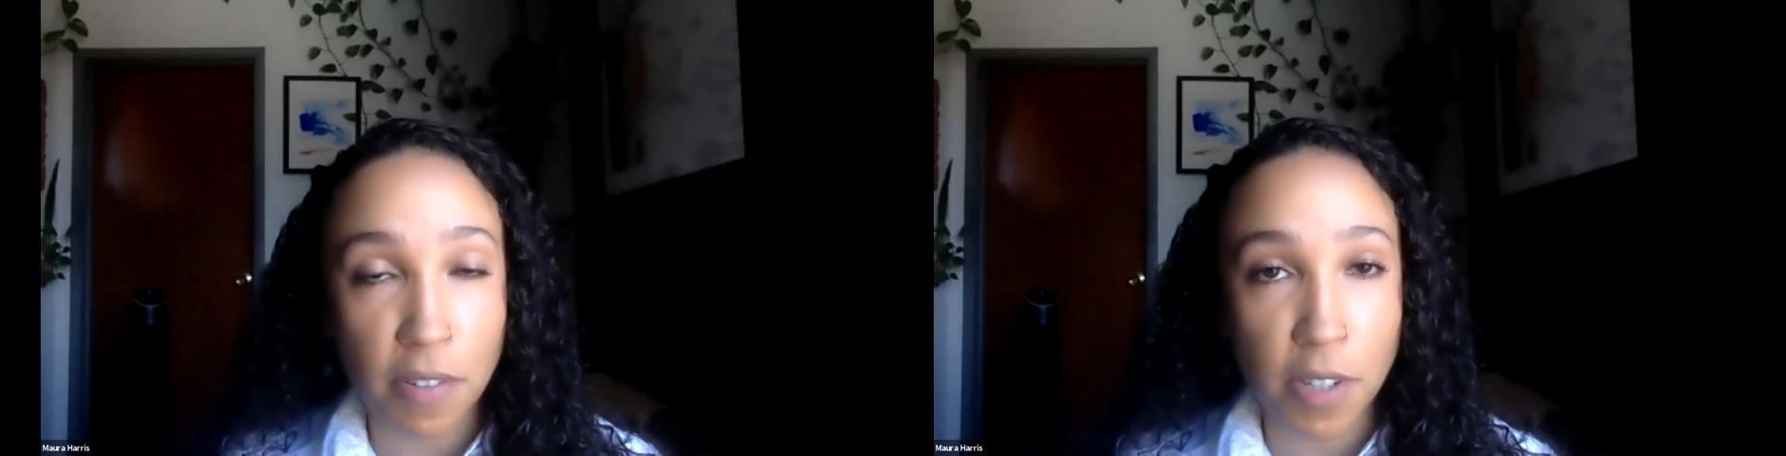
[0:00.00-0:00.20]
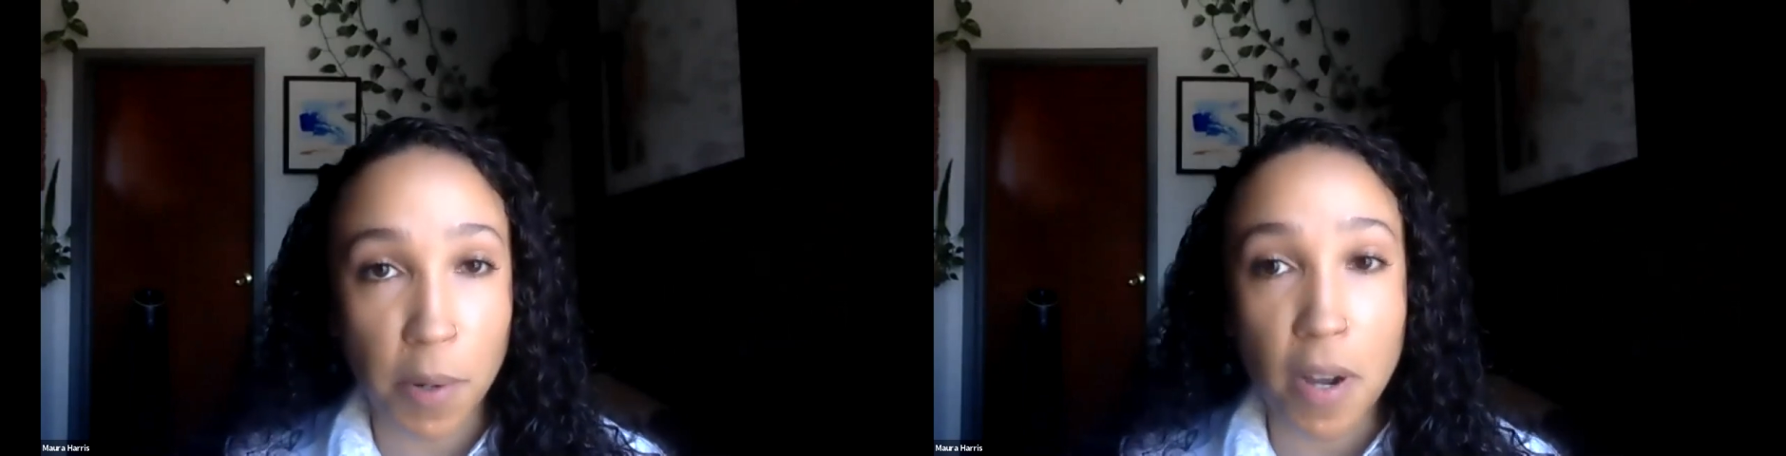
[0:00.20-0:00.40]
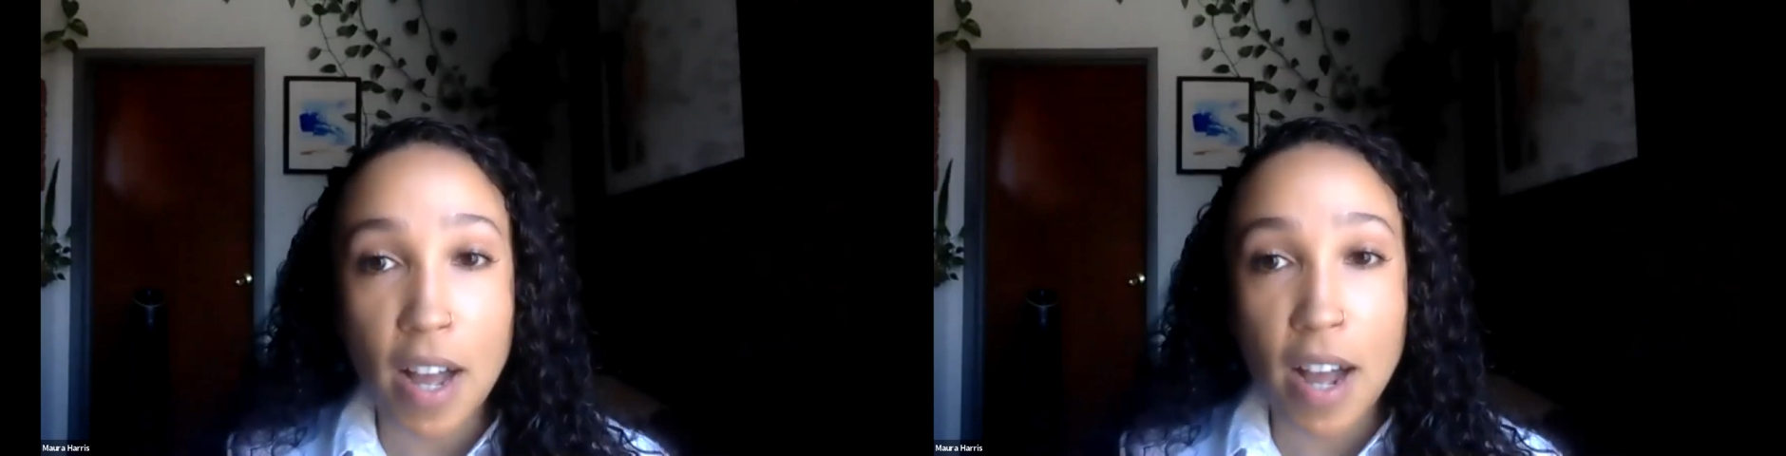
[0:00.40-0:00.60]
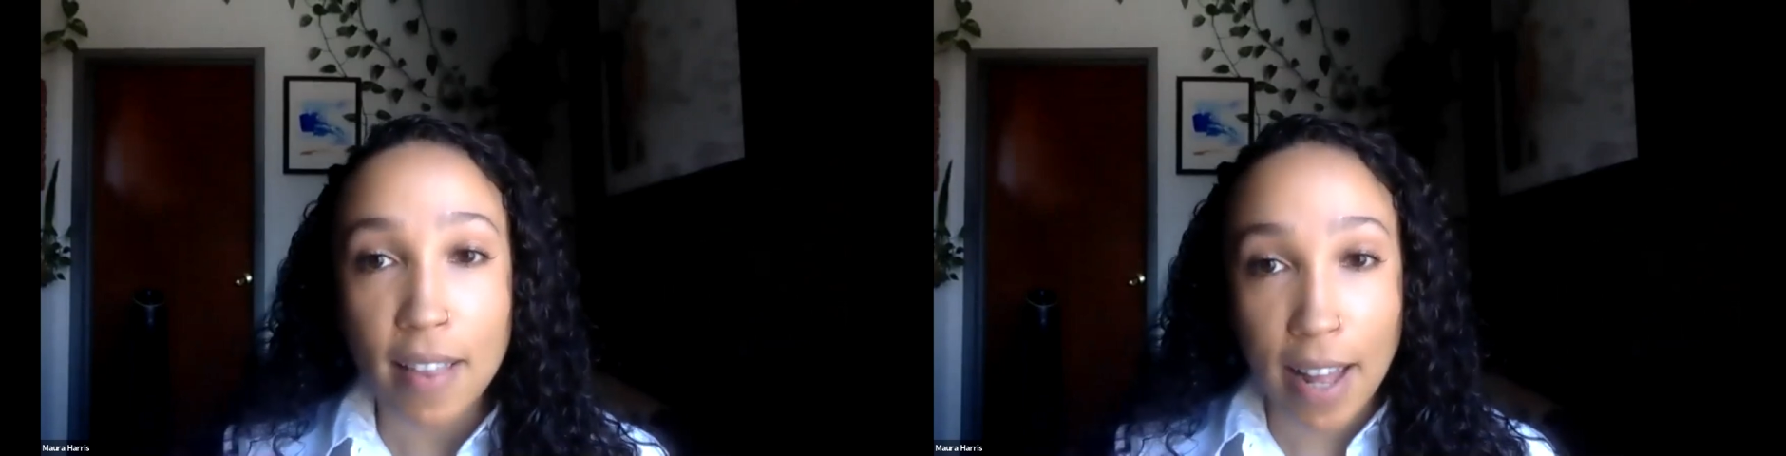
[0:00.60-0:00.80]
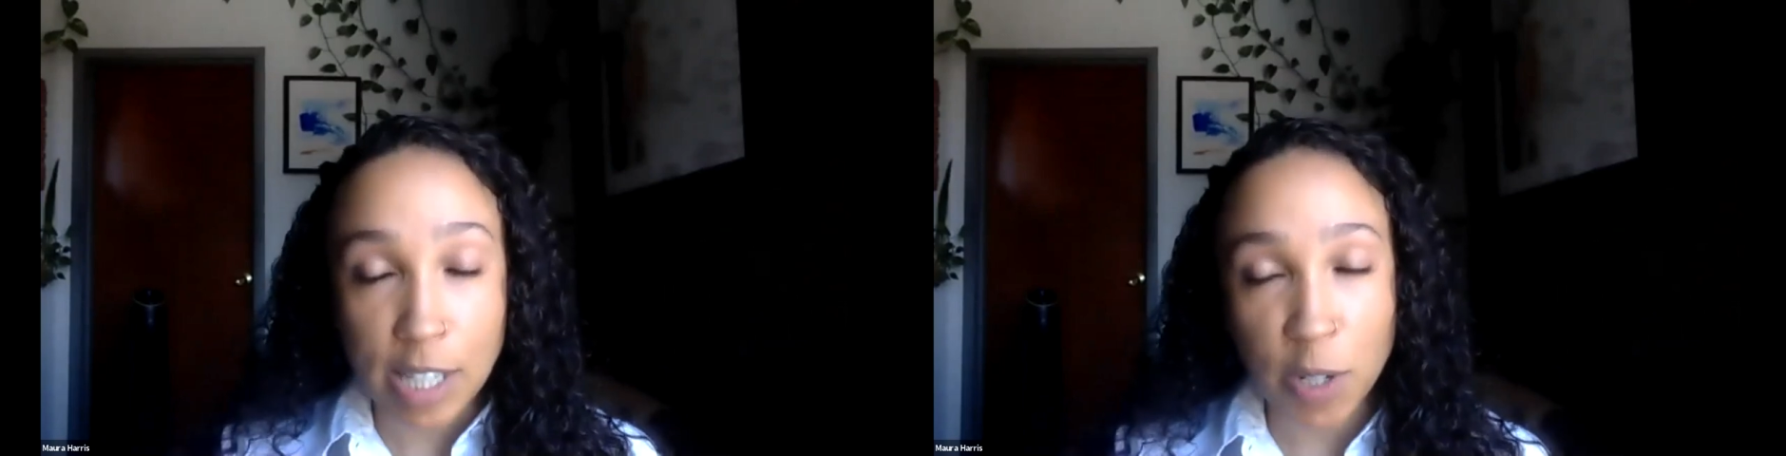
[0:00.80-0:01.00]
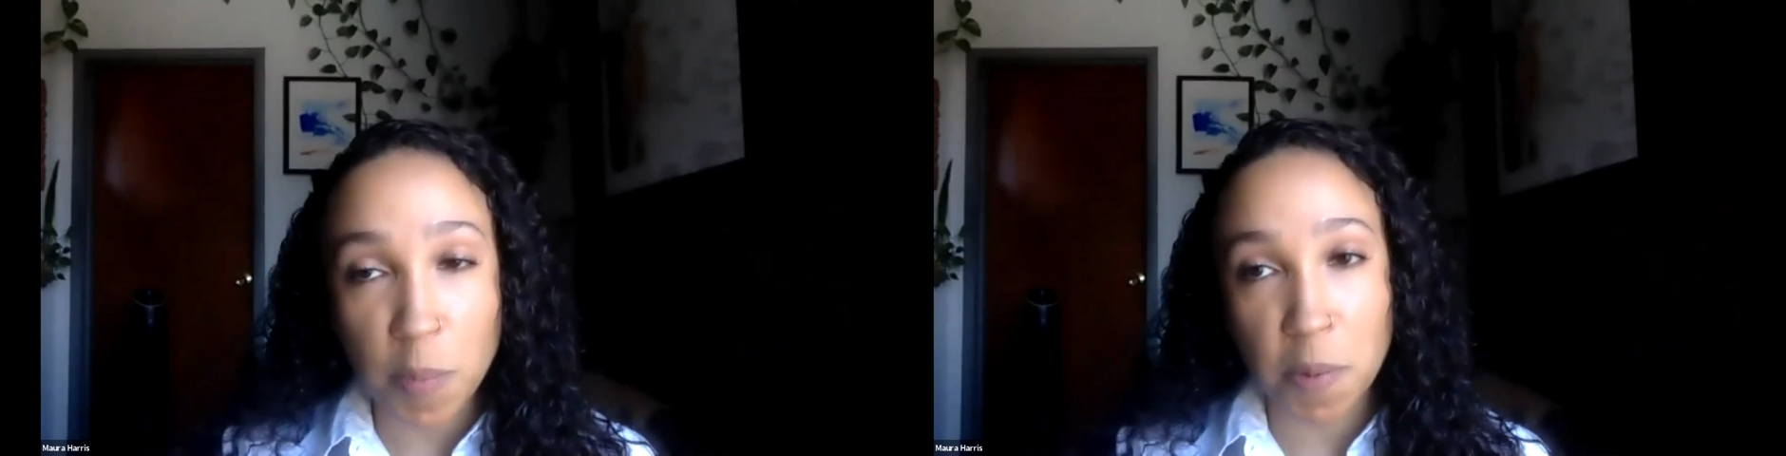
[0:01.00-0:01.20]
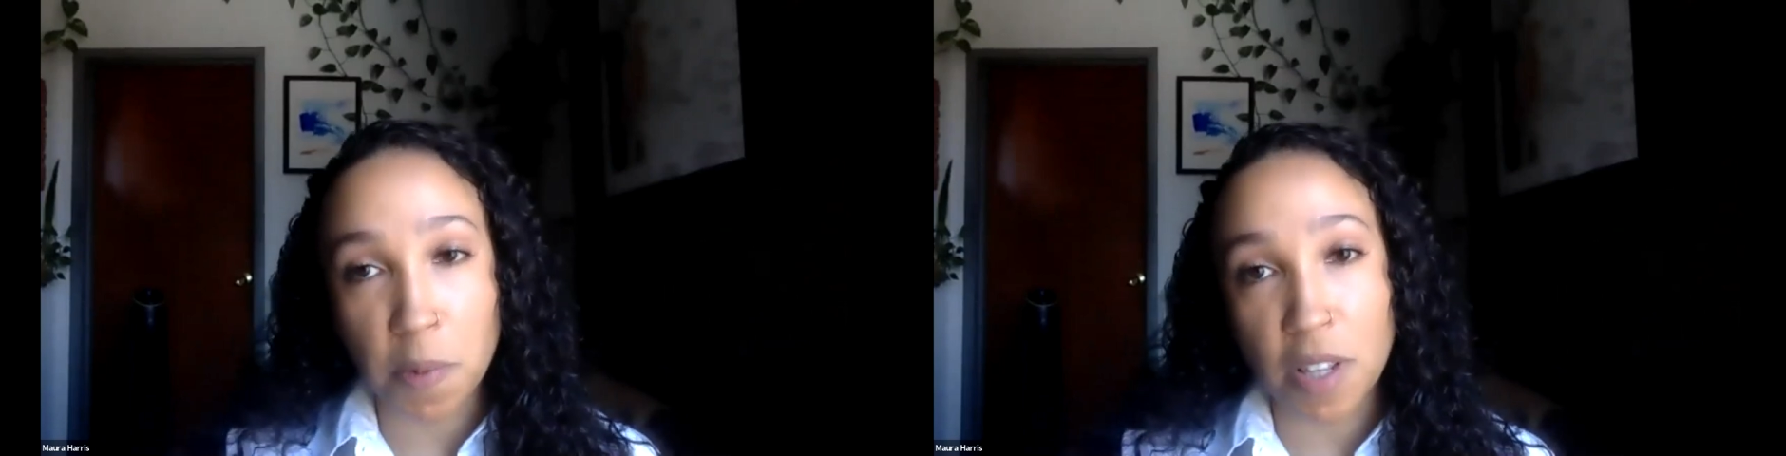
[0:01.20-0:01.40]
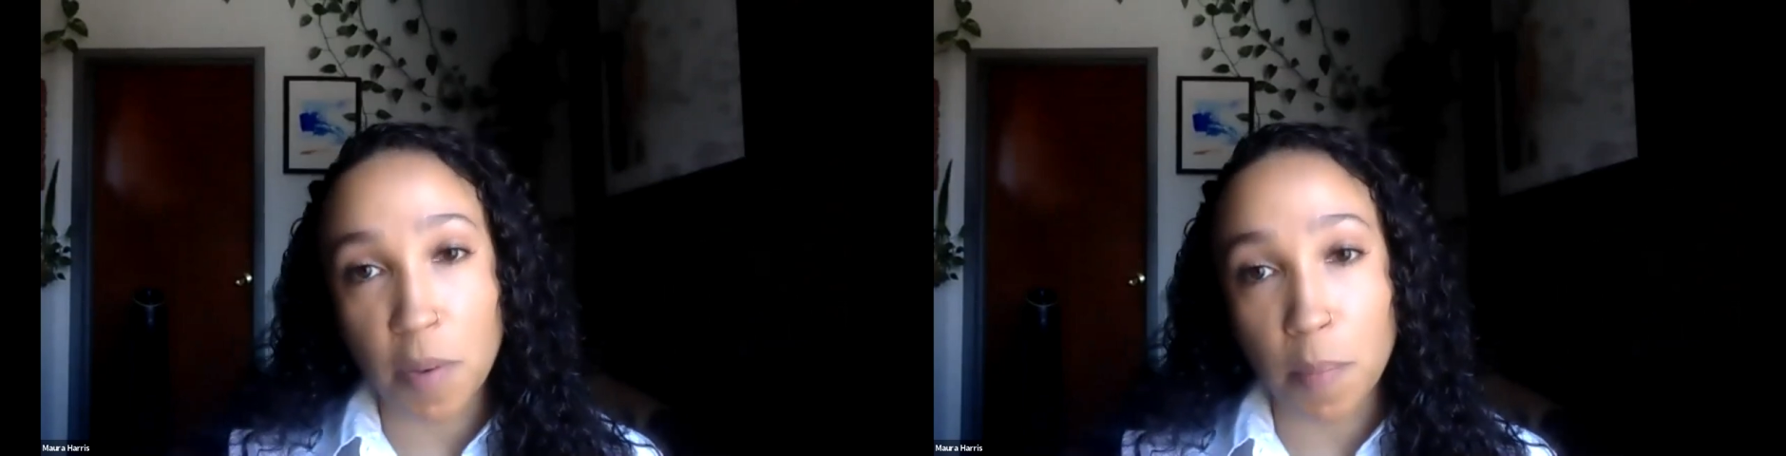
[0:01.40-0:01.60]
So that's going to be
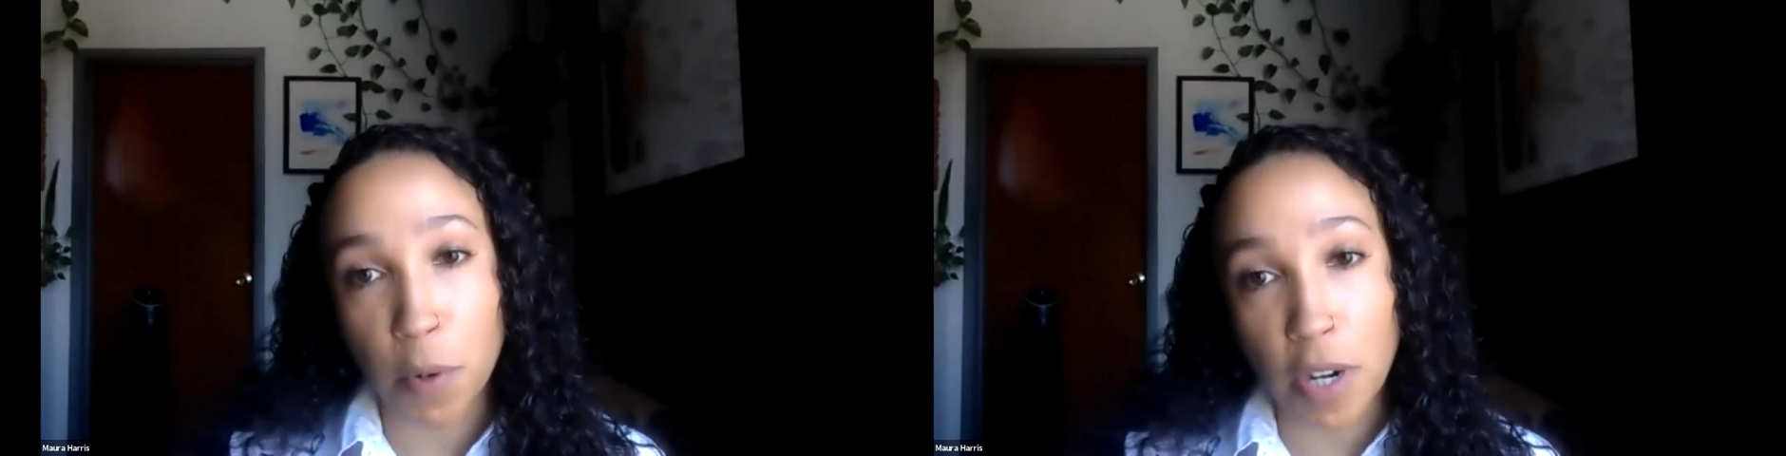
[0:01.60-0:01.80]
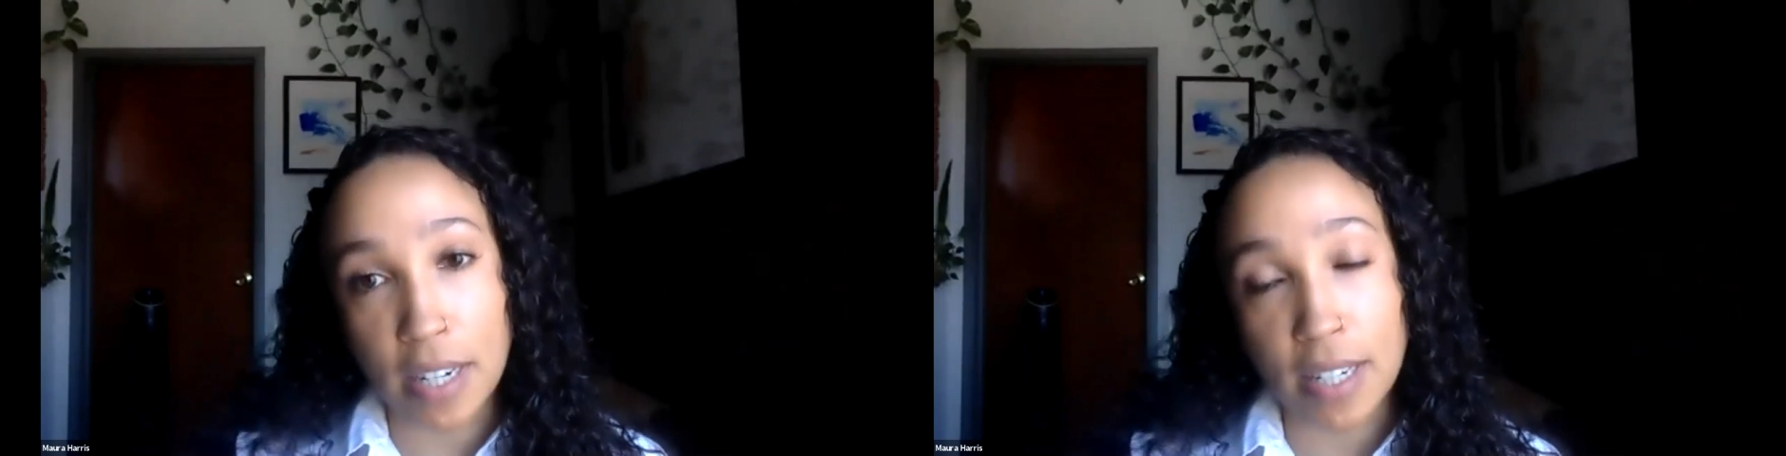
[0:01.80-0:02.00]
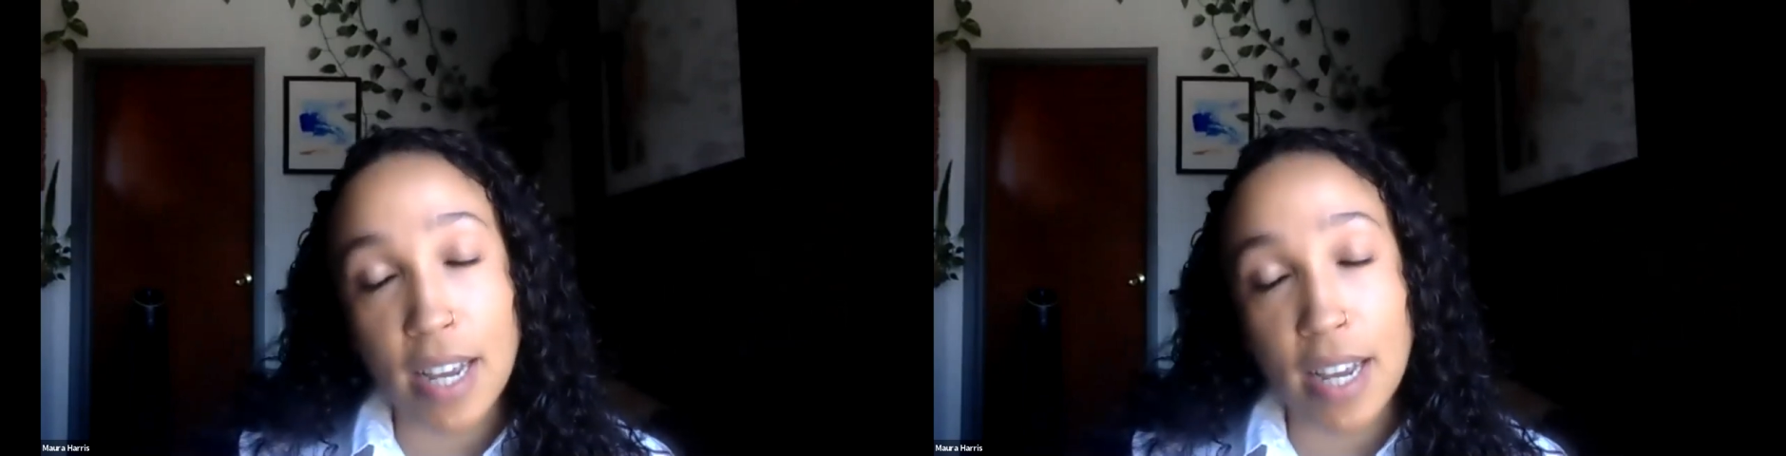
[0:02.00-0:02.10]
really important.